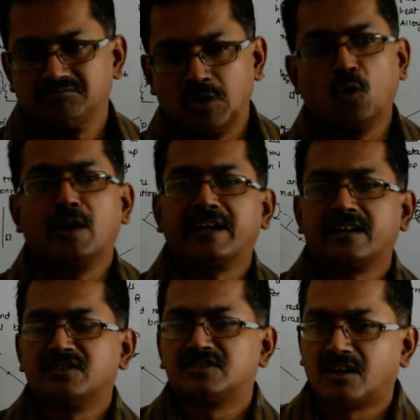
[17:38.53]
holding
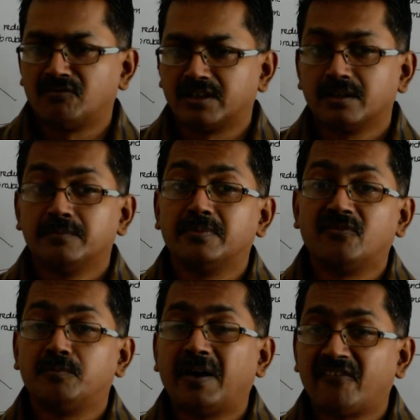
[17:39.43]
it with someone.
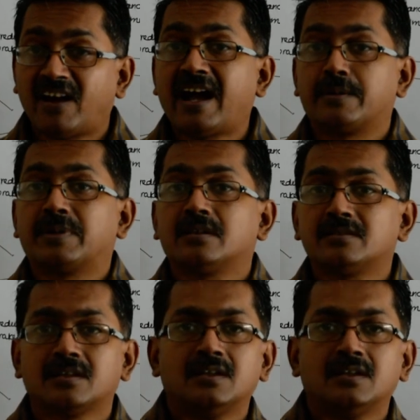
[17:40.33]
Why? Because